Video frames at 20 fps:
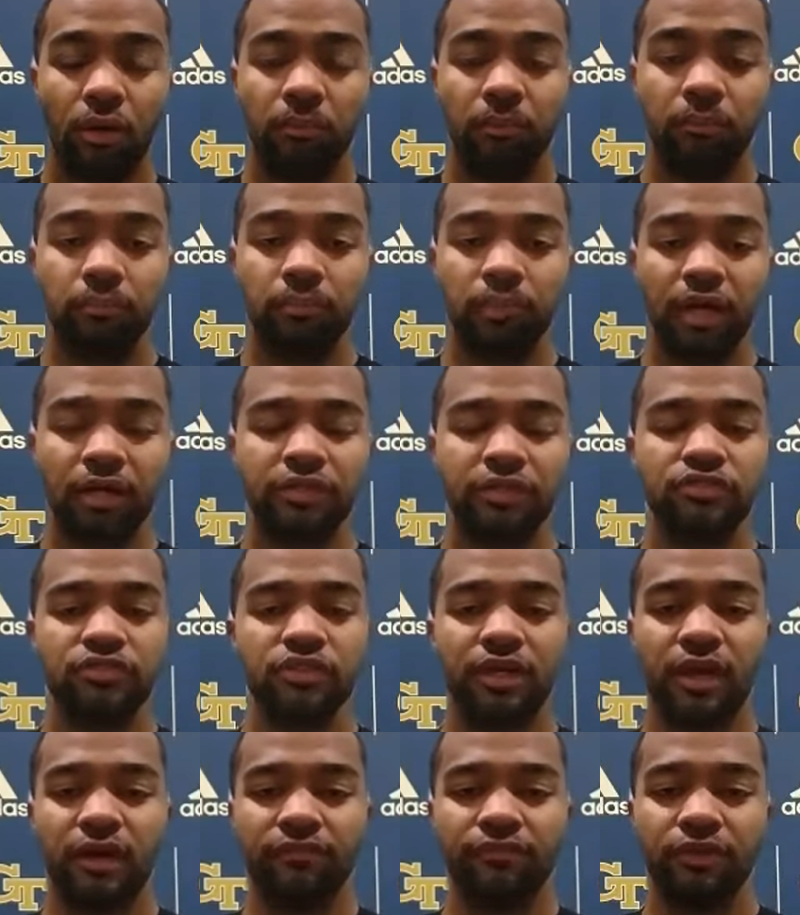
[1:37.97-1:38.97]
Like you said,
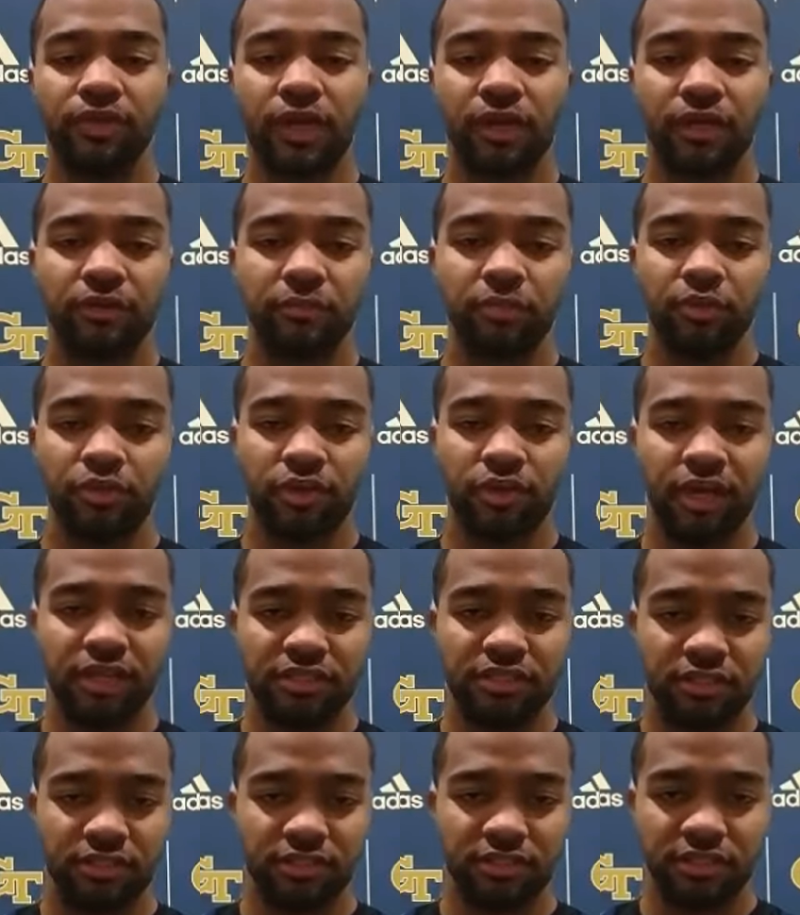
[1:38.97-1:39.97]
I feel like
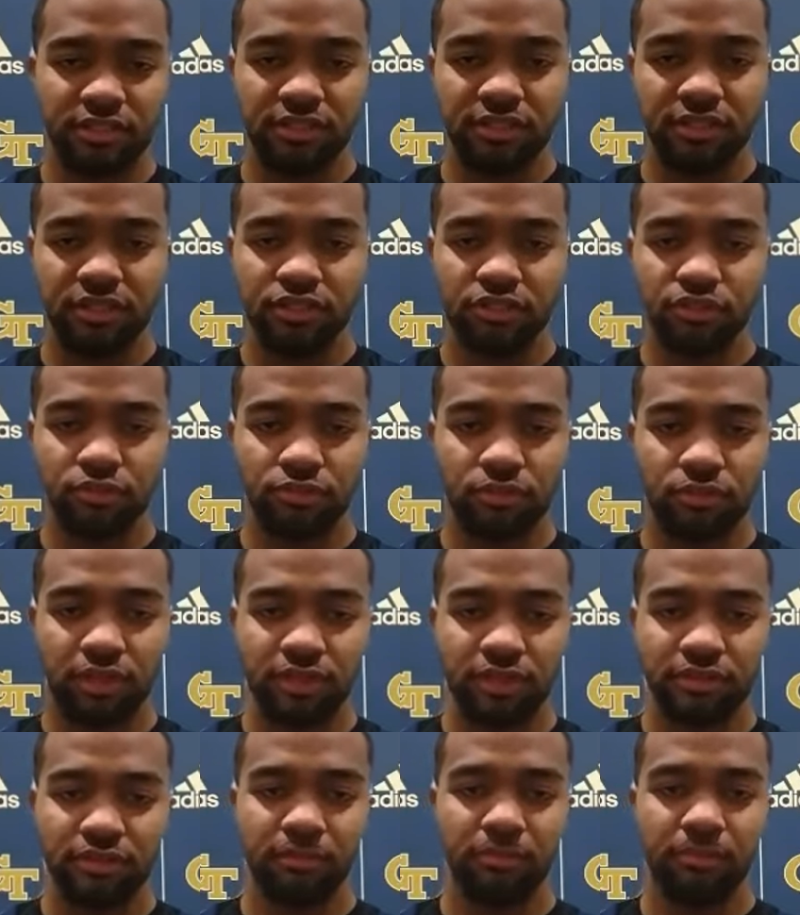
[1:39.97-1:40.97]
communication is essential, and
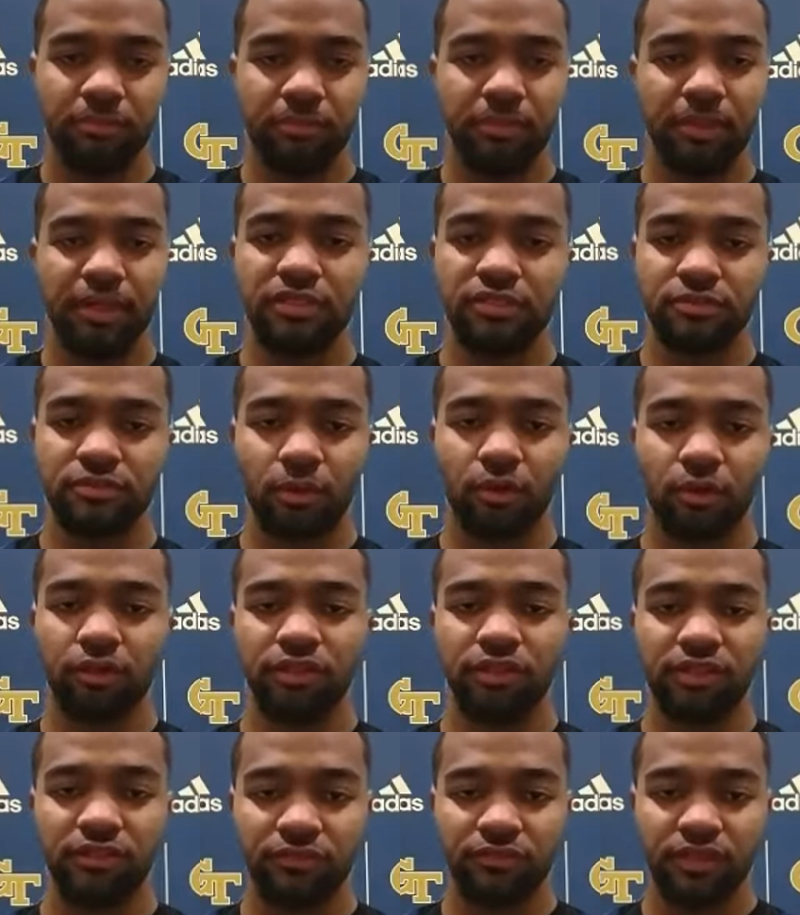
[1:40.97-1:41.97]
it's the biggest part of
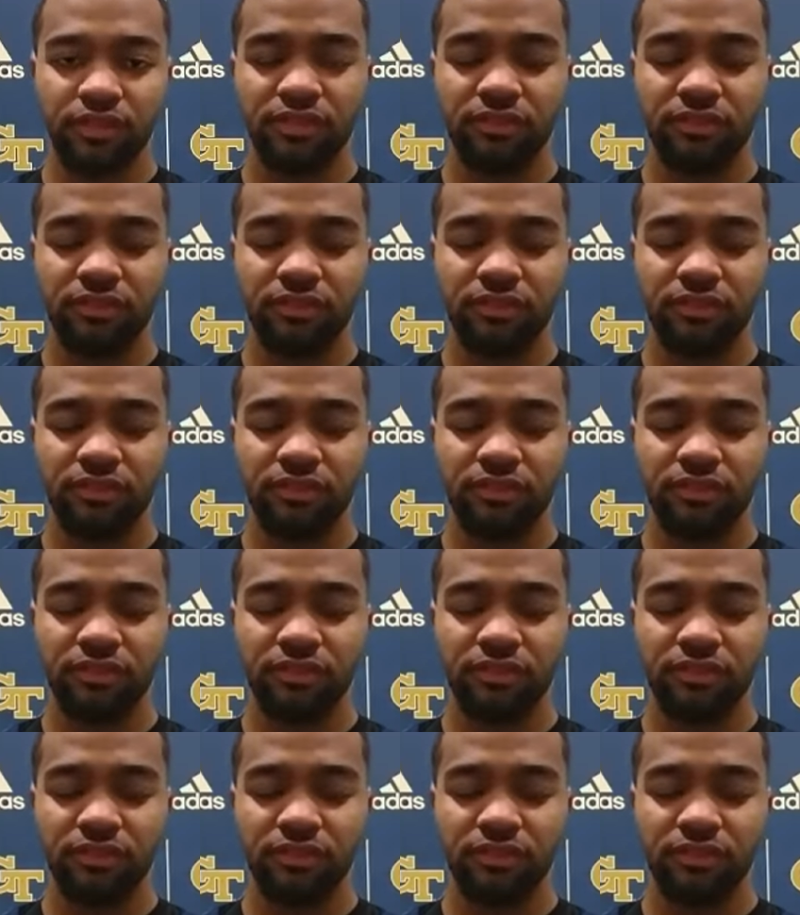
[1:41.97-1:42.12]
defense.